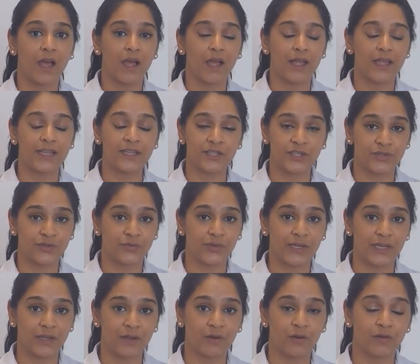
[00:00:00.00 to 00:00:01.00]

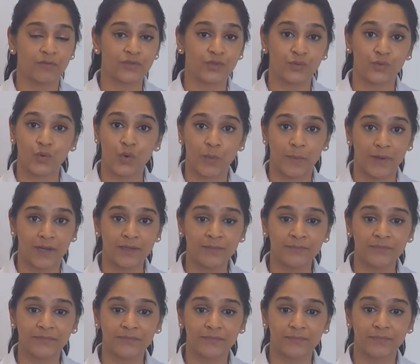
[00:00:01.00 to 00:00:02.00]
history of trauma,
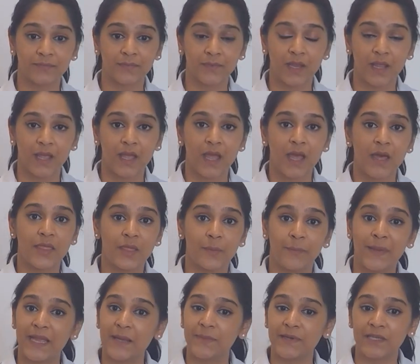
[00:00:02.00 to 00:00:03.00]
the
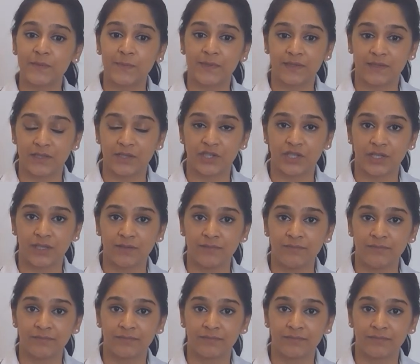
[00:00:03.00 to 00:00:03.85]
baby's position,